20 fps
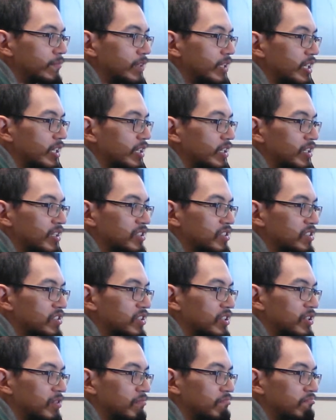yeah,
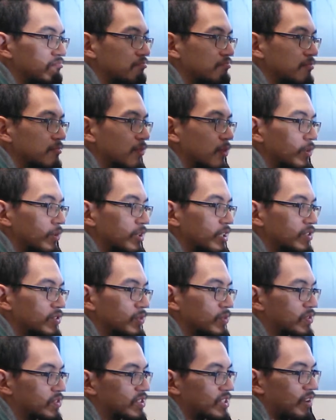it's
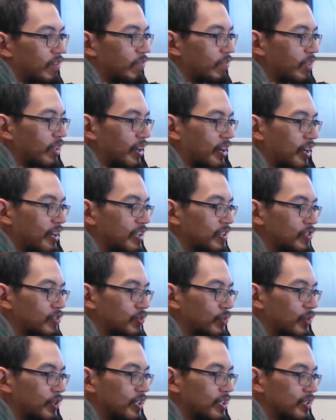all stuff that I
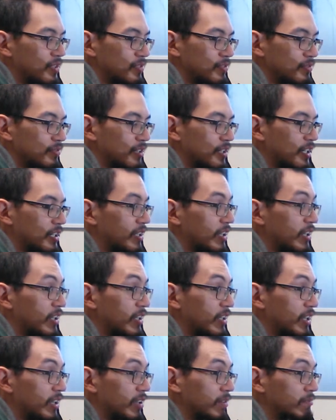enjoy. I
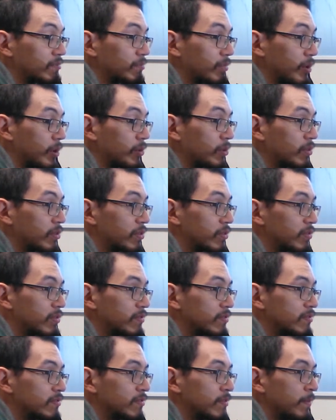like both.
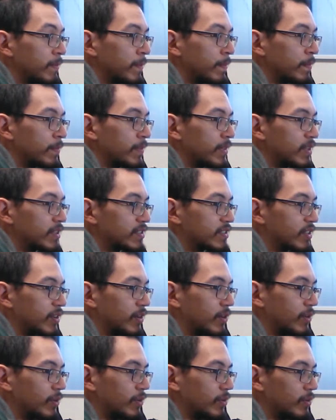
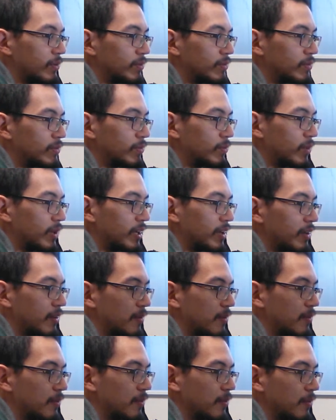So what
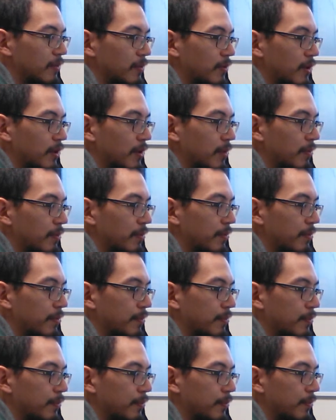
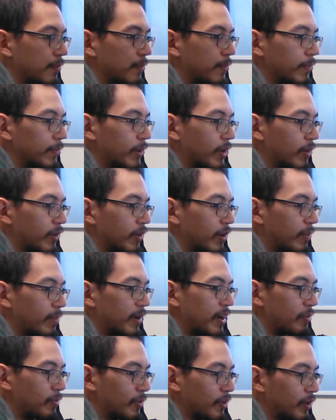a lot of
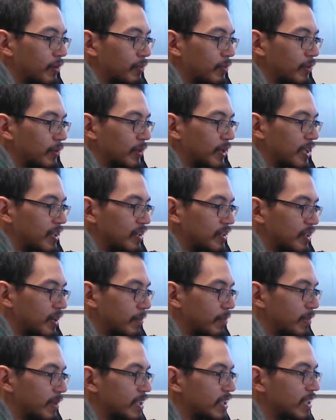my work will end
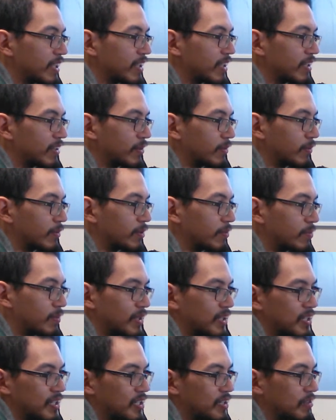up being would
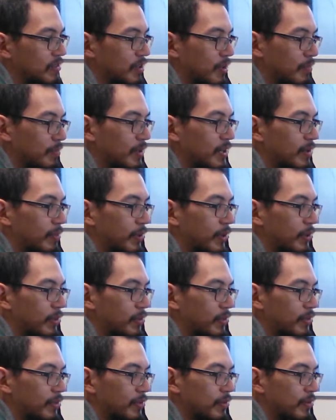be a bit of
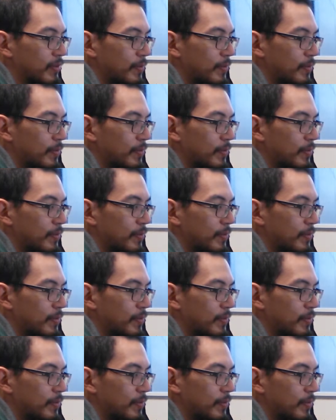both,